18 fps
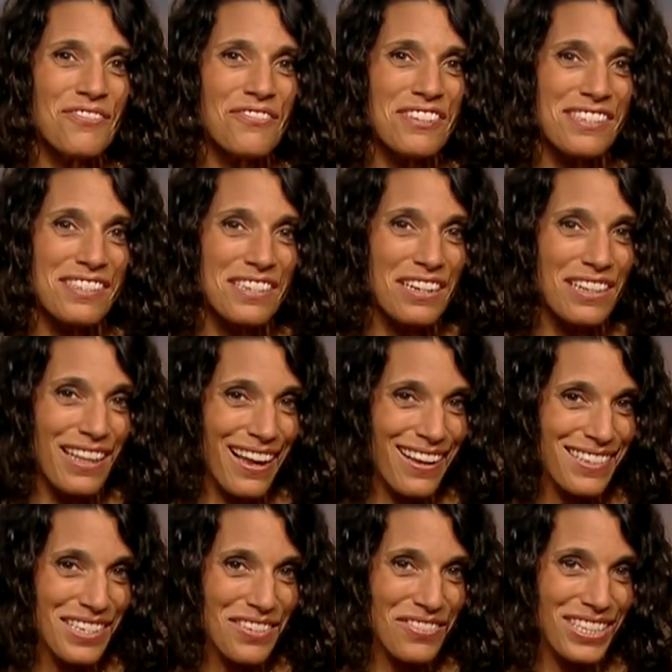physical
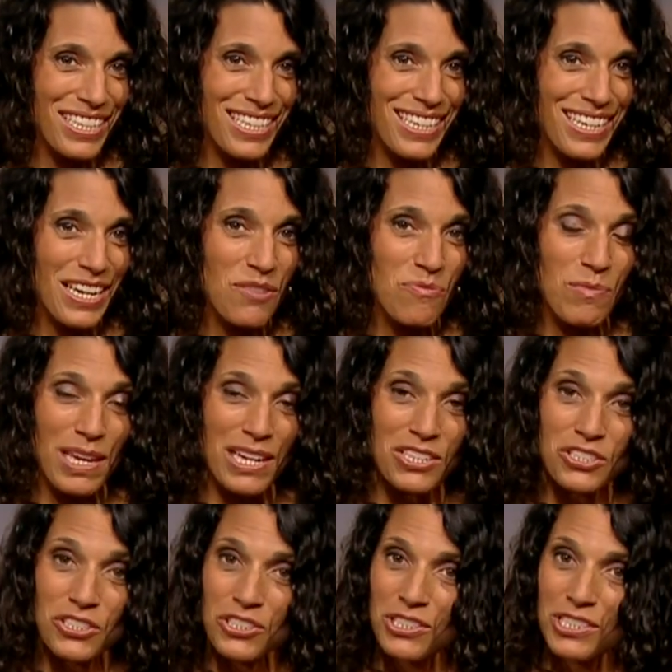activity, and
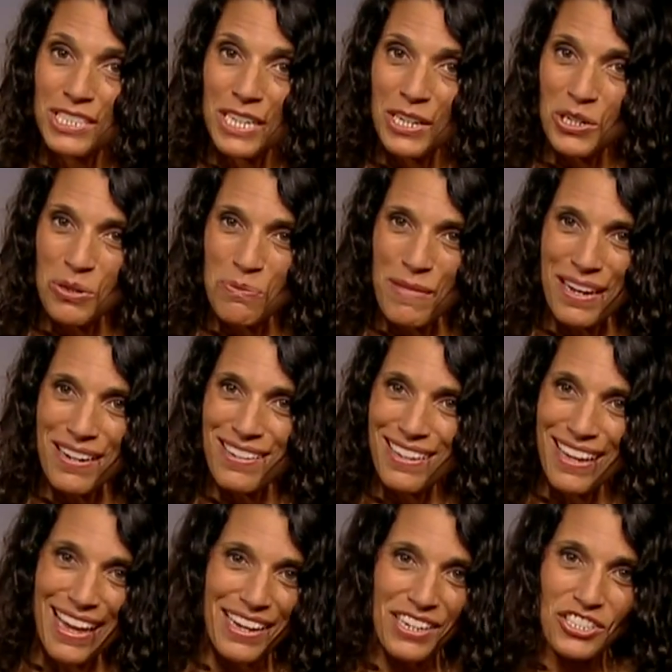make sure you take your
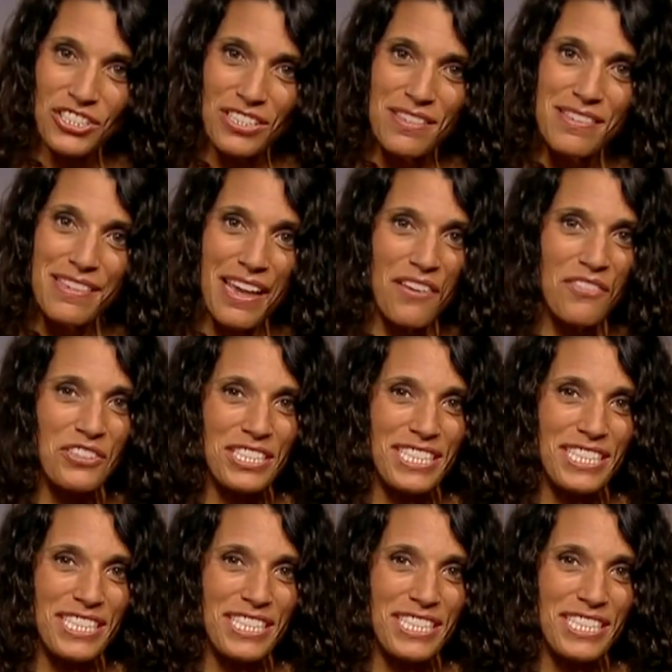medications every